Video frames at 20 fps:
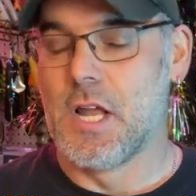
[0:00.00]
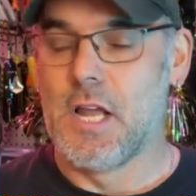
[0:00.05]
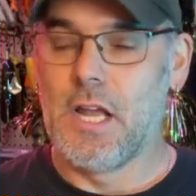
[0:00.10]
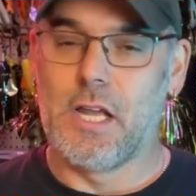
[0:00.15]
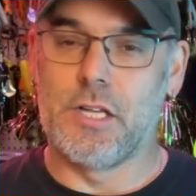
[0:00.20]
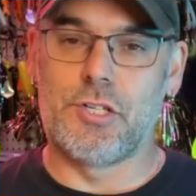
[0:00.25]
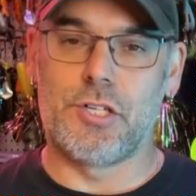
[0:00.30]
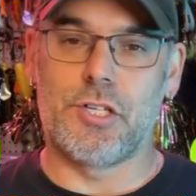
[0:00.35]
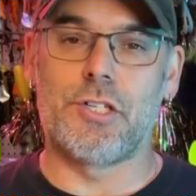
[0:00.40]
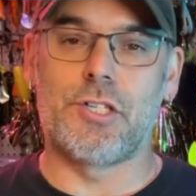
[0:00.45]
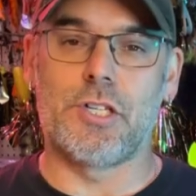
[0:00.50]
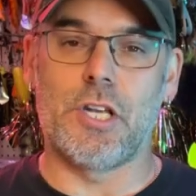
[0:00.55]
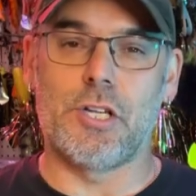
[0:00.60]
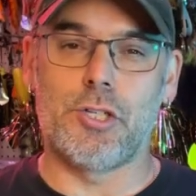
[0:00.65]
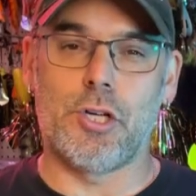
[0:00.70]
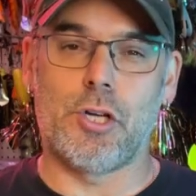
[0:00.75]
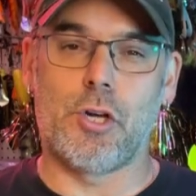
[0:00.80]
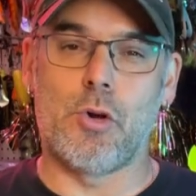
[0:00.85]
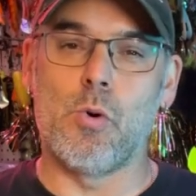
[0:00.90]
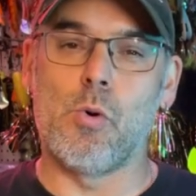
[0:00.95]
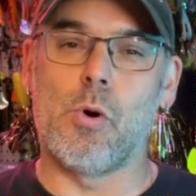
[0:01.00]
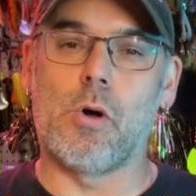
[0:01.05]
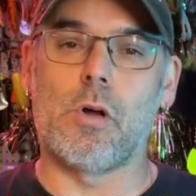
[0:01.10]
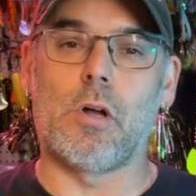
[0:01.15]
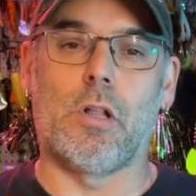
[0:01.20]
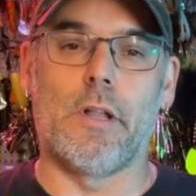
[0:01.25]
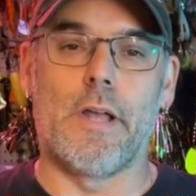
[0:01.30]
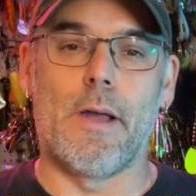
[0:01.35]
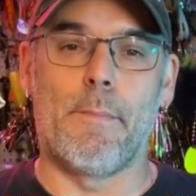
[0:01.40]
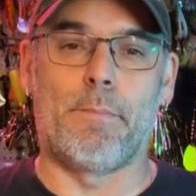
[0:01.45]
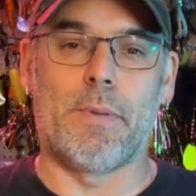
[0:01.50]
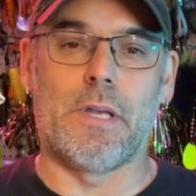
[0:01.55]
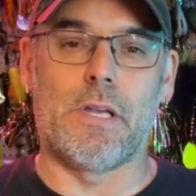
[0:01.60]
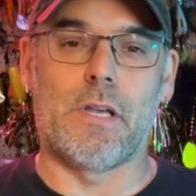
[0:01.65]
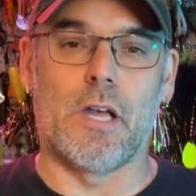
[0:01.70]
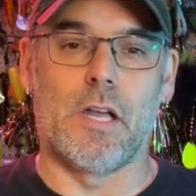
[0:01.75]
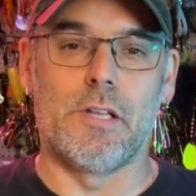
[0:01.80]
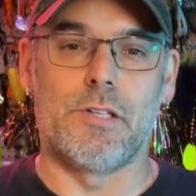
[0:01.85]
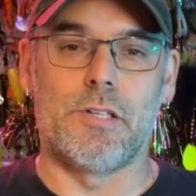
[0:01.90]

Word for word: It's just such a cool clip because